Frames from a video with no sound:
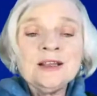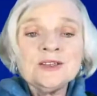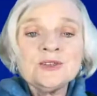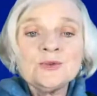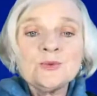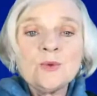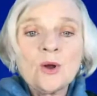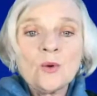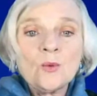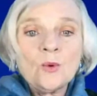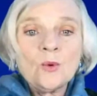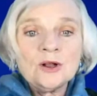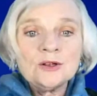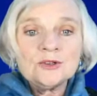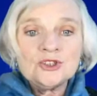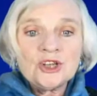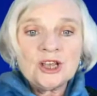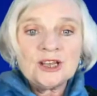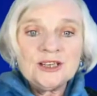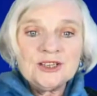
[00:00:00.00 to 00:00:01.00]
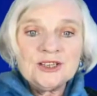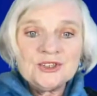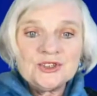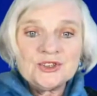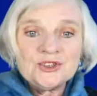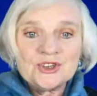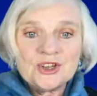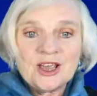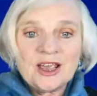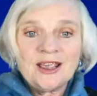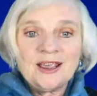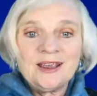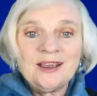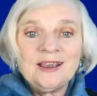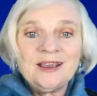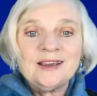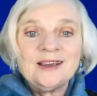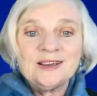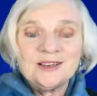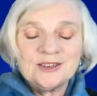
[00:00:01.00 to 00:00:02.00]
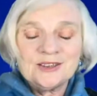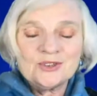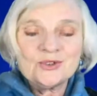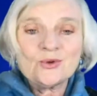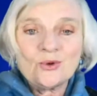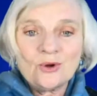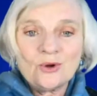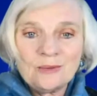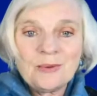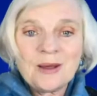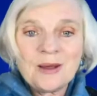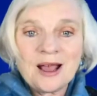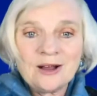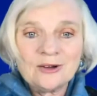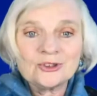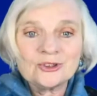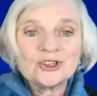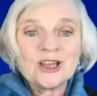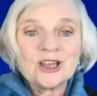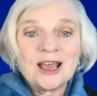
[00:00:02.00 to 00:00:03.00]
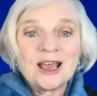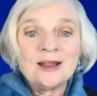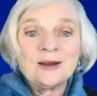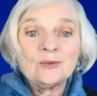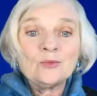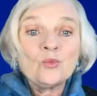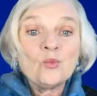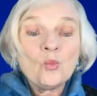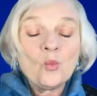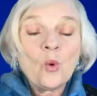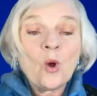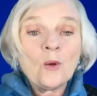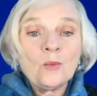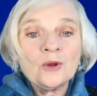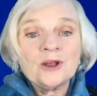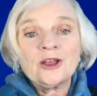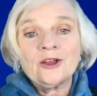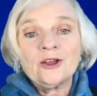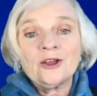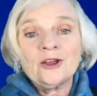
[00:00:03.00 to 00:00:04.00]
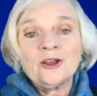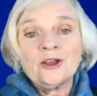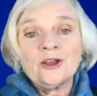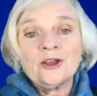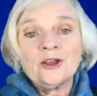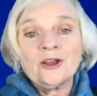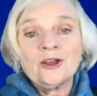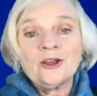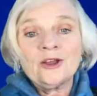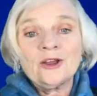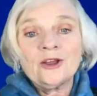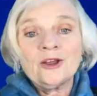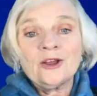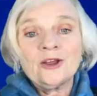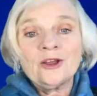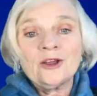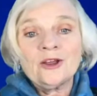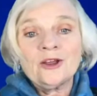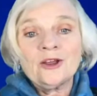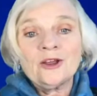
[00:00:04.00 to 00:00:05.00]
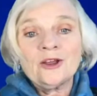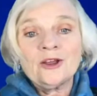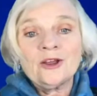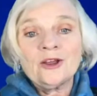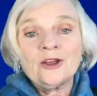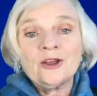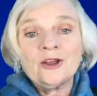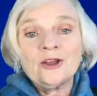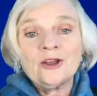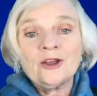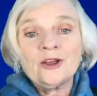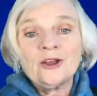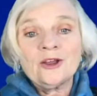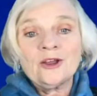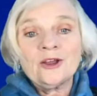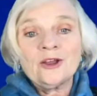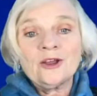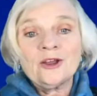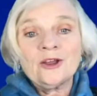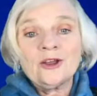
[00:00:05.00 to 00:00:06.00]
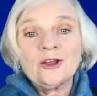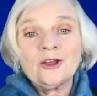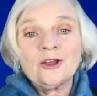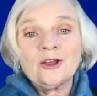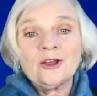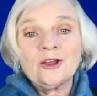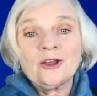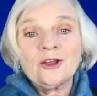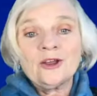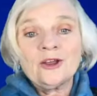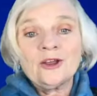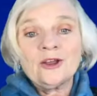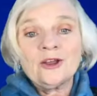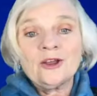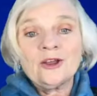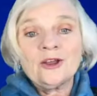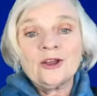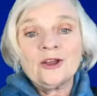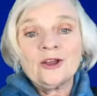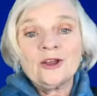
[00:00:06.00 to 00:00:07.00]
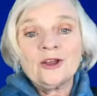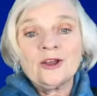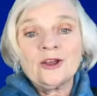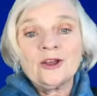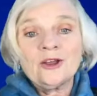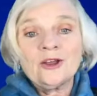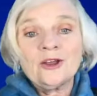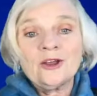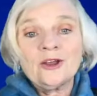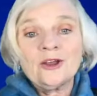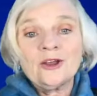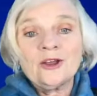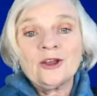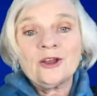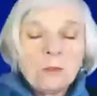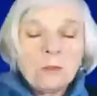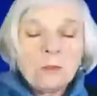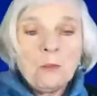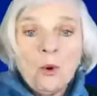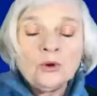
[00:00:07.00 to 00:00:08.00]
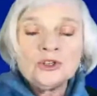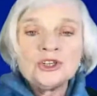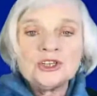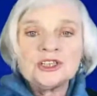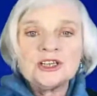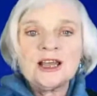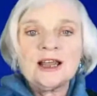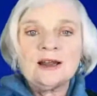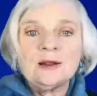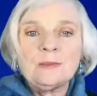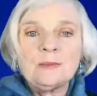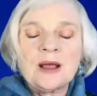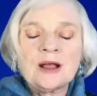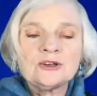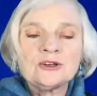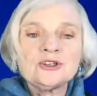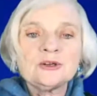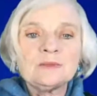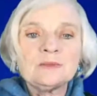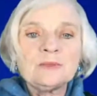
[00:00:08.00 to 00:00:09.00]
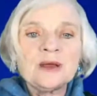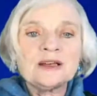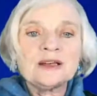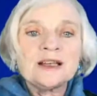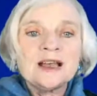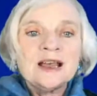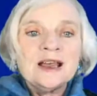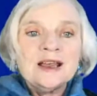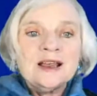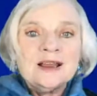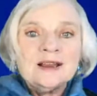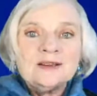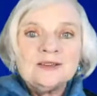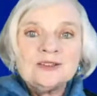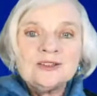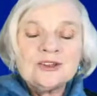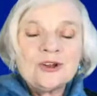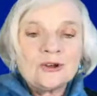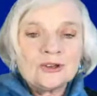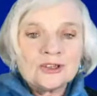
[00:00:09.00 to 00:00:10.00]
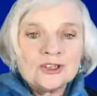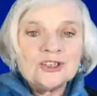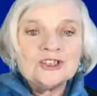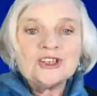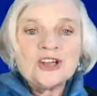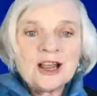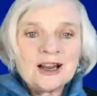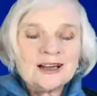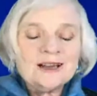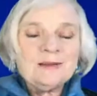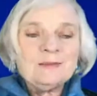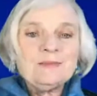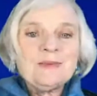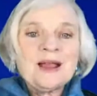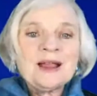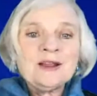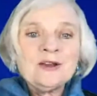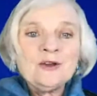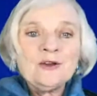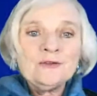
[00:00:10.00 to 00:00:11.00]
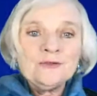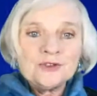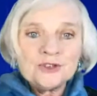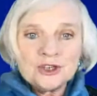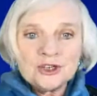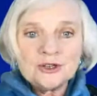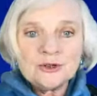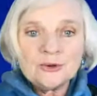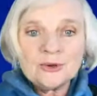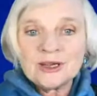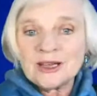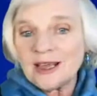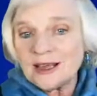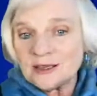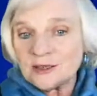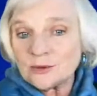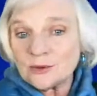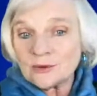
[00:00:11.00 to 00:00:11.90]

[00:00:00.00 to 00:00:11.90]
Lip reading: So that is what World Jenny's Day is all about, and what we're going to be stepping into next year. I've got a little bit more to tell about it, but Dr. Jacalyn, back over